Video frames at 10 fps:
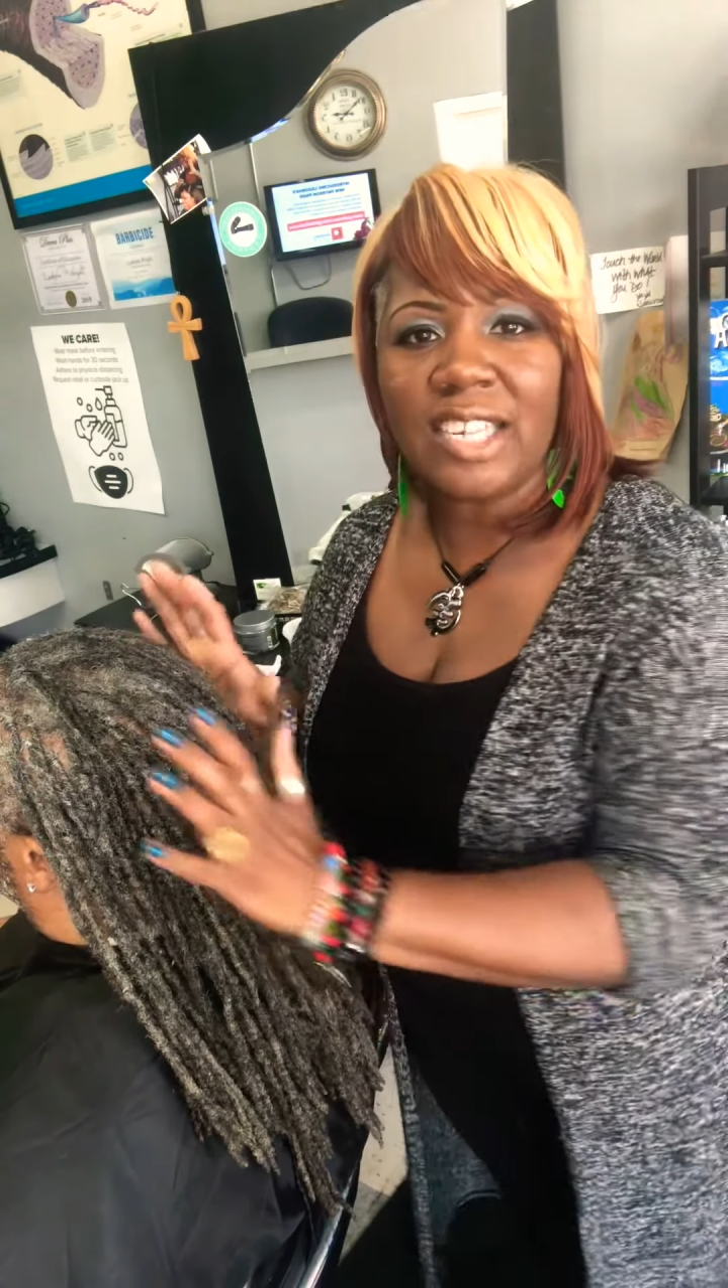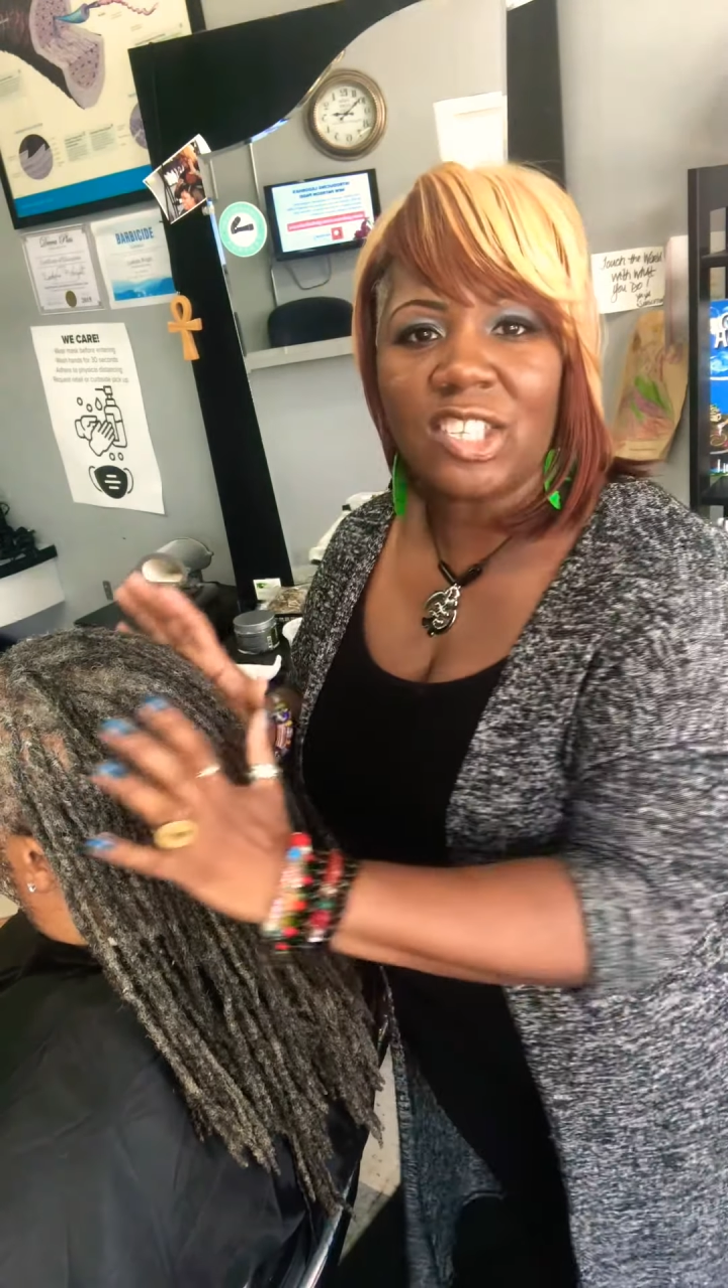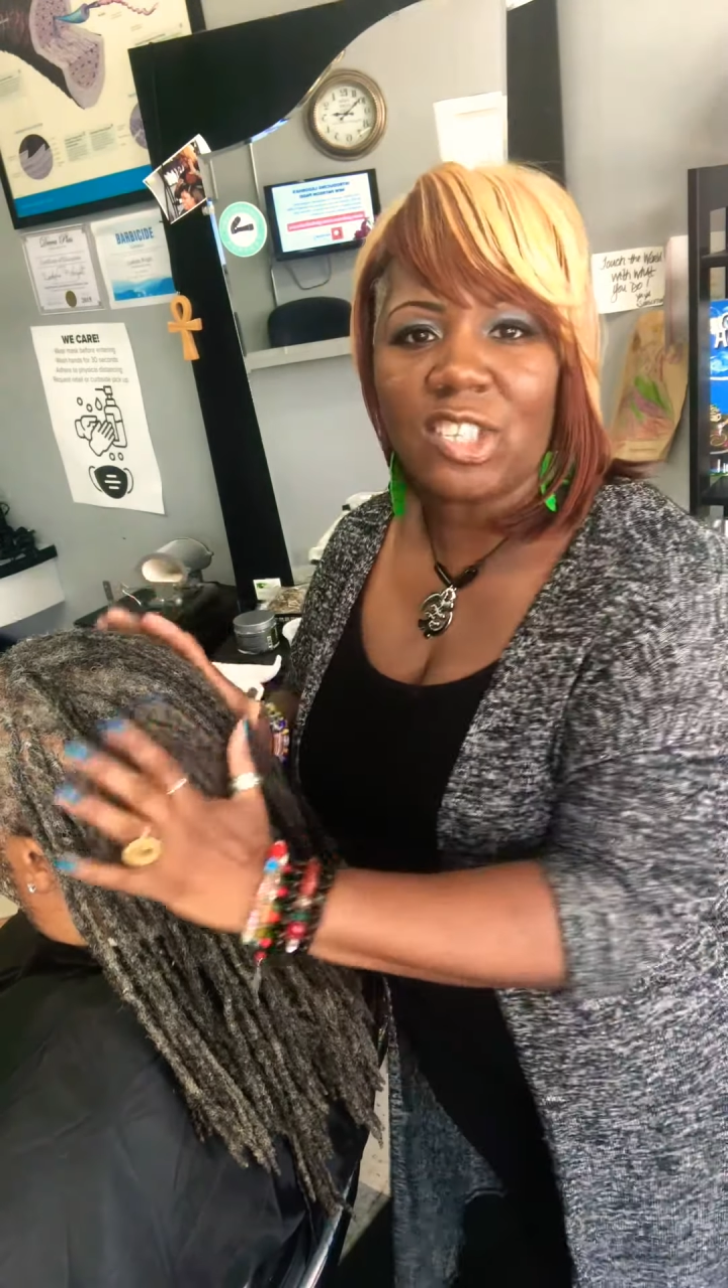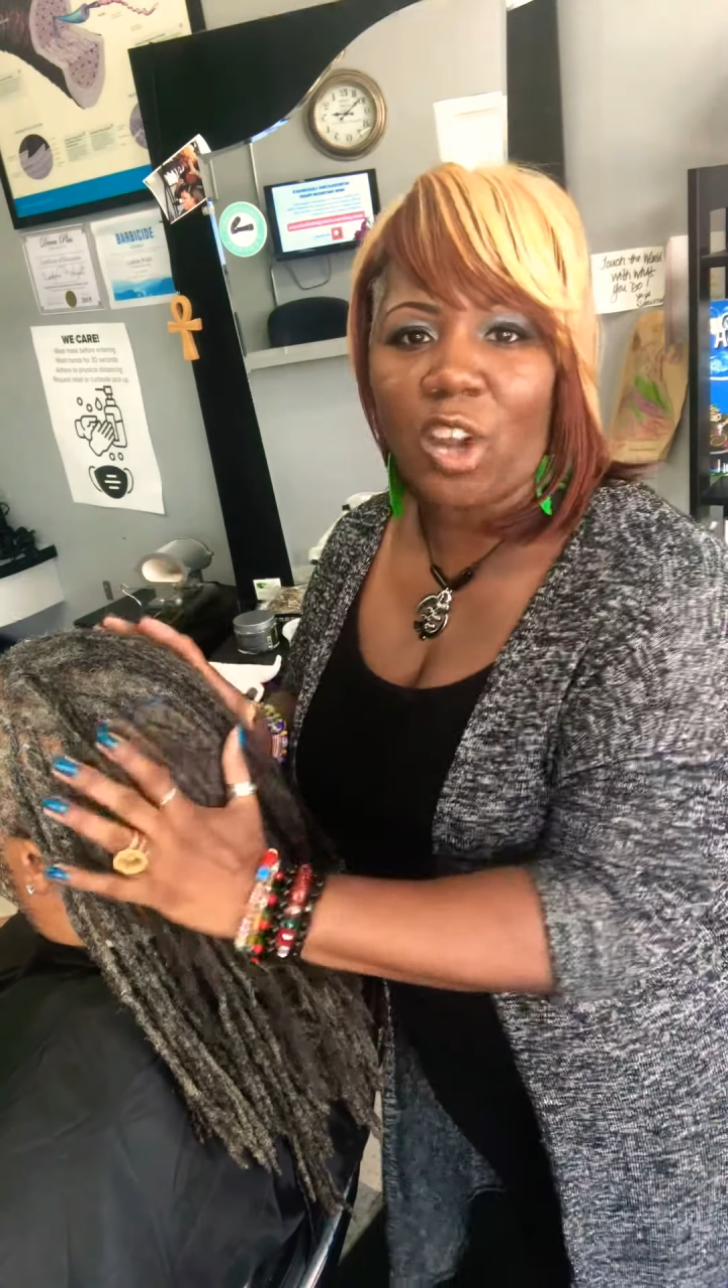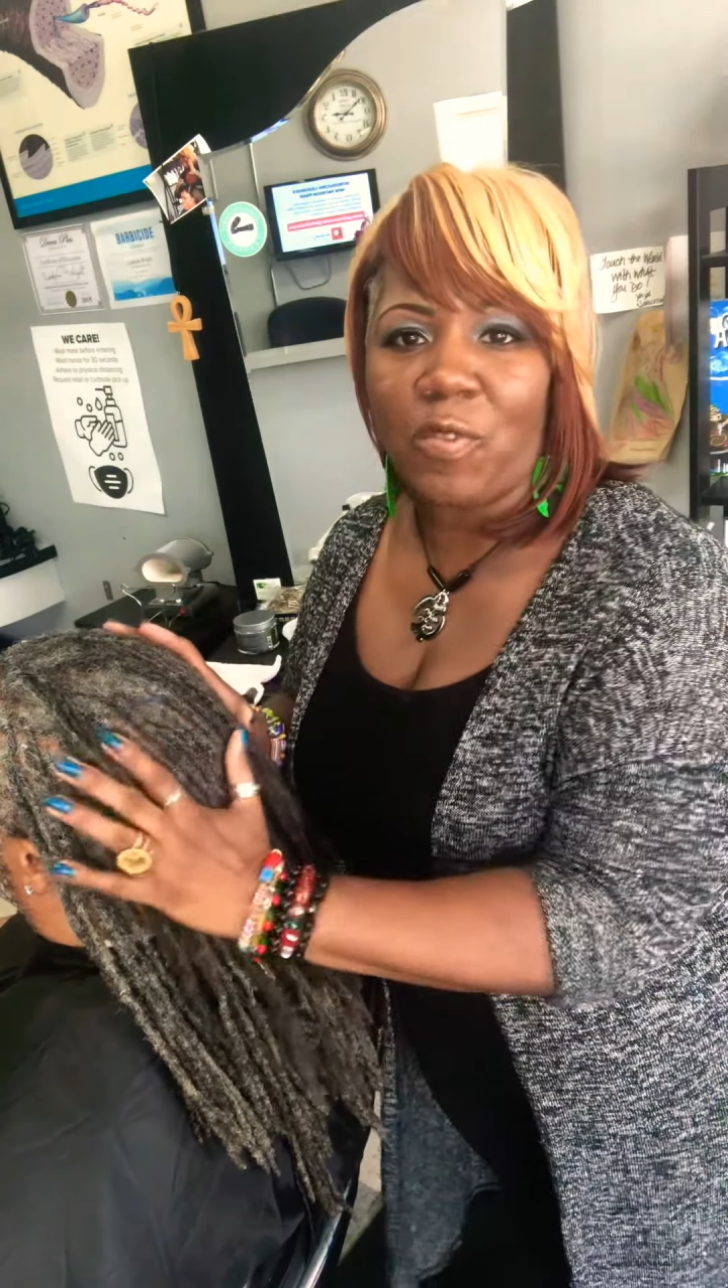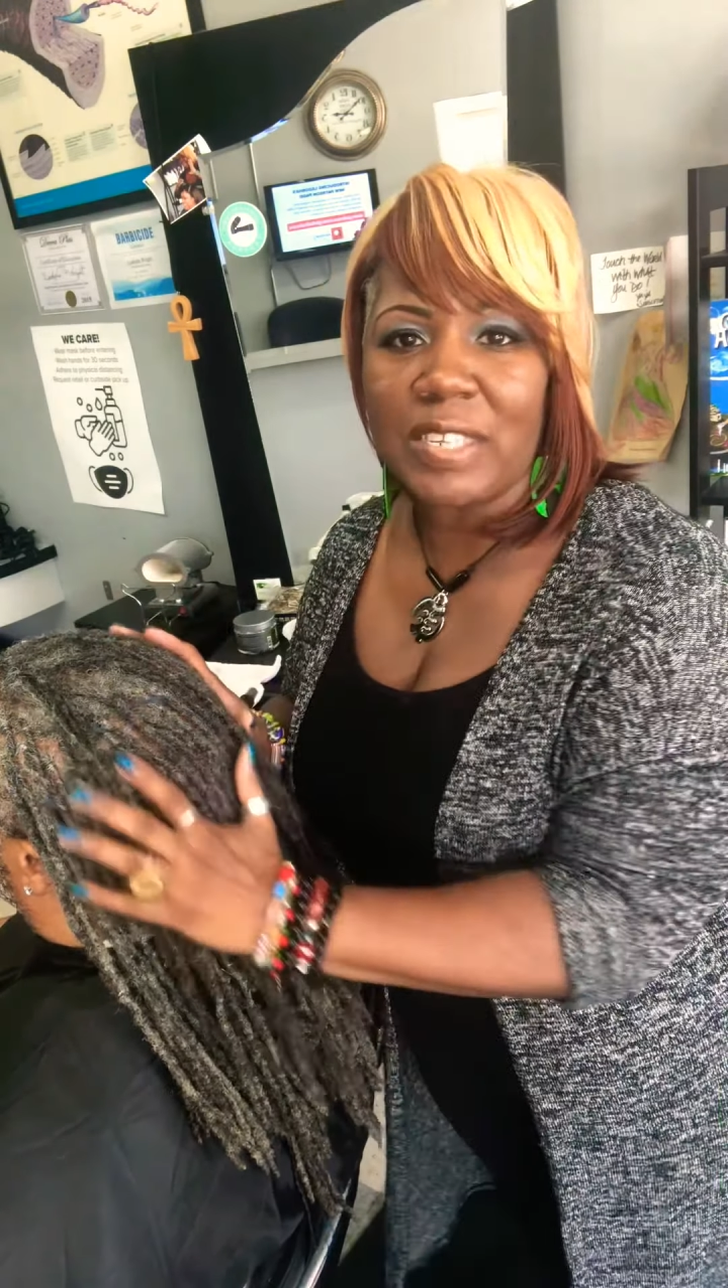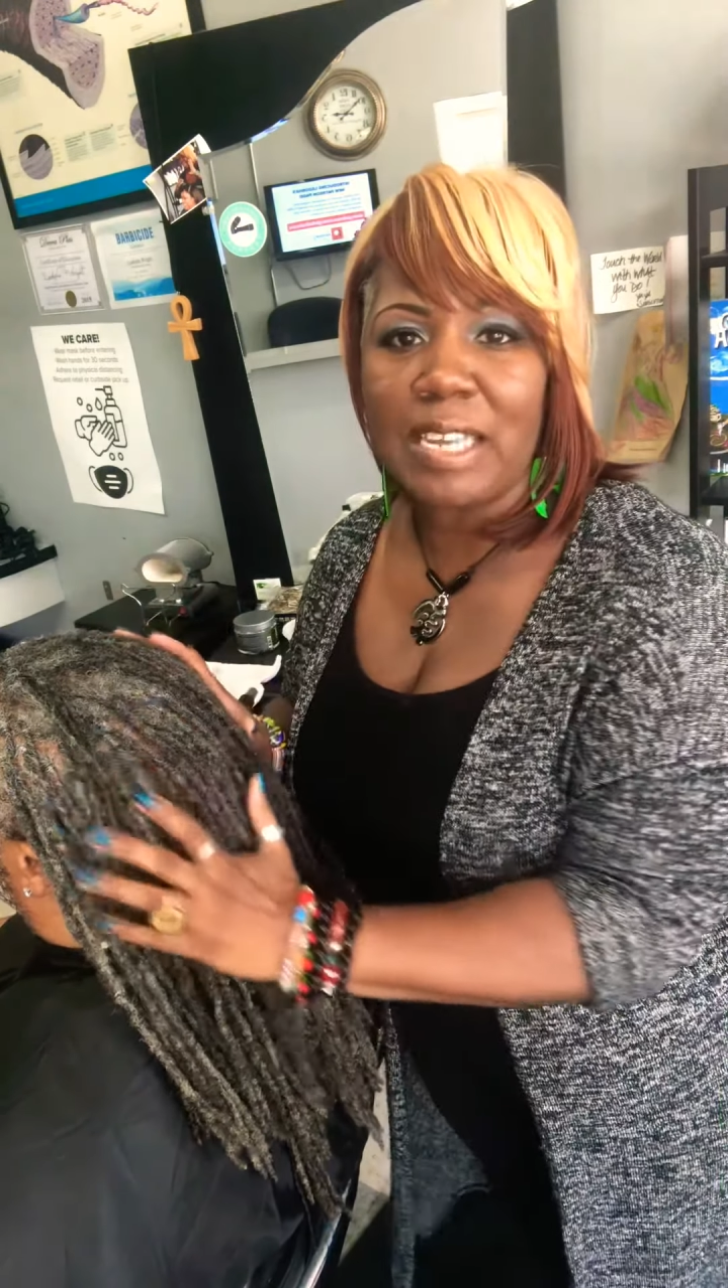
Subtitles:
can service